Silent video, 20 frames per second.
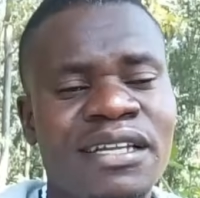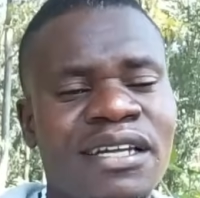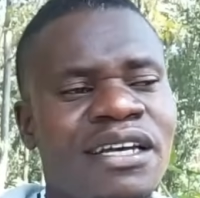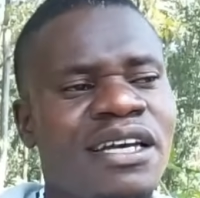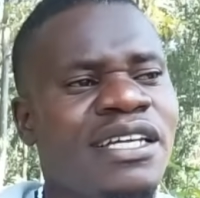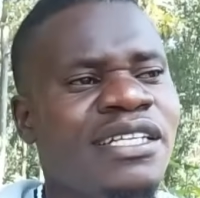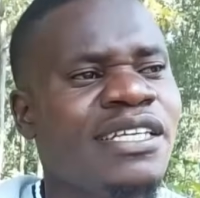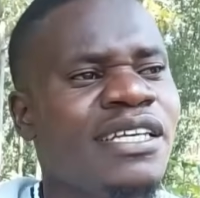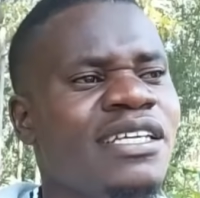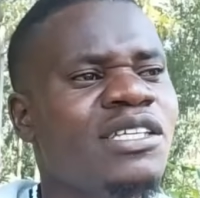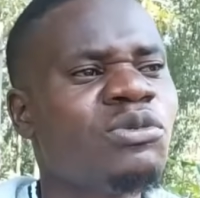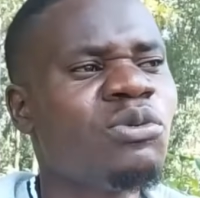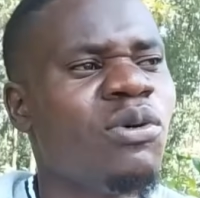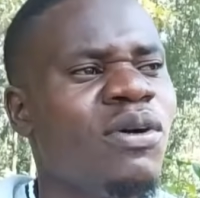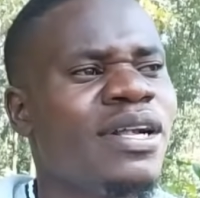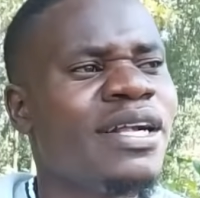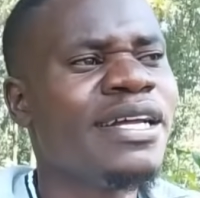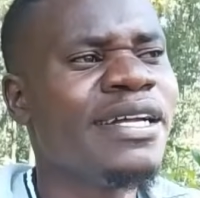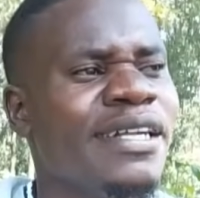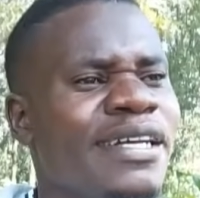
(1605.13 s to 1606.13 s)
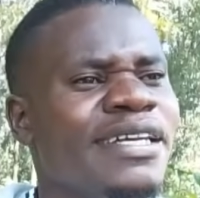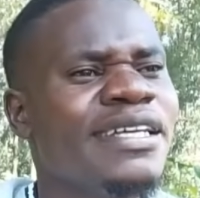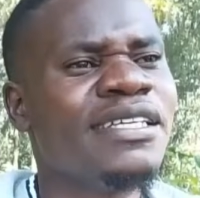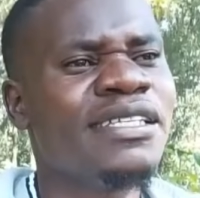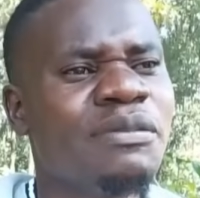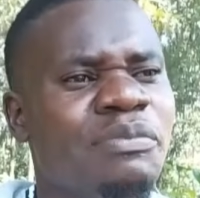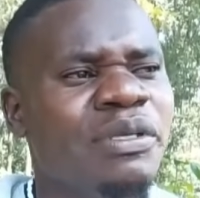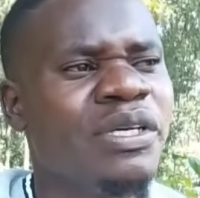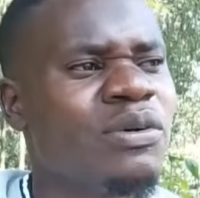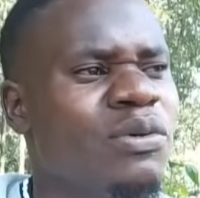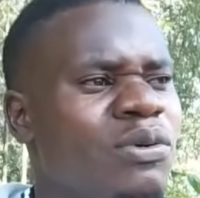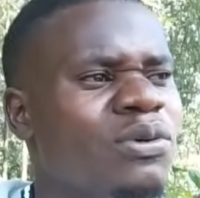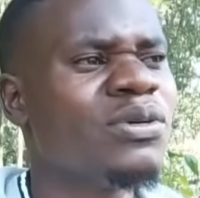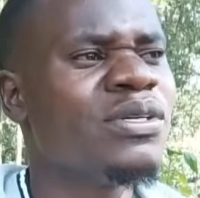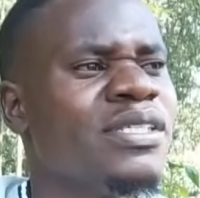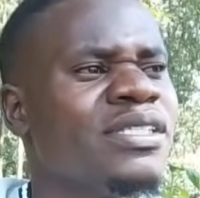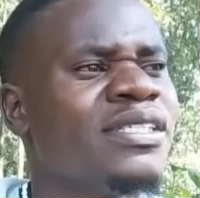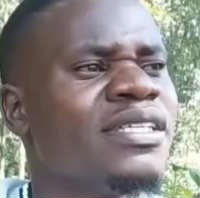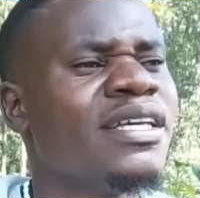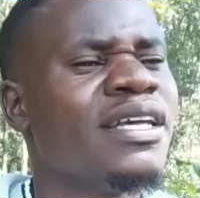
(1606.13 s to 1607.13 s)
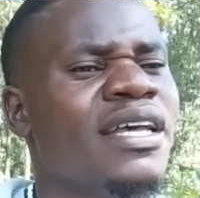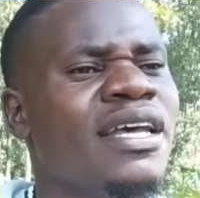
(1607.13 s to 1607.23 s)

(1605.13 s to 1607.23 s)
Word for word: it is what it is because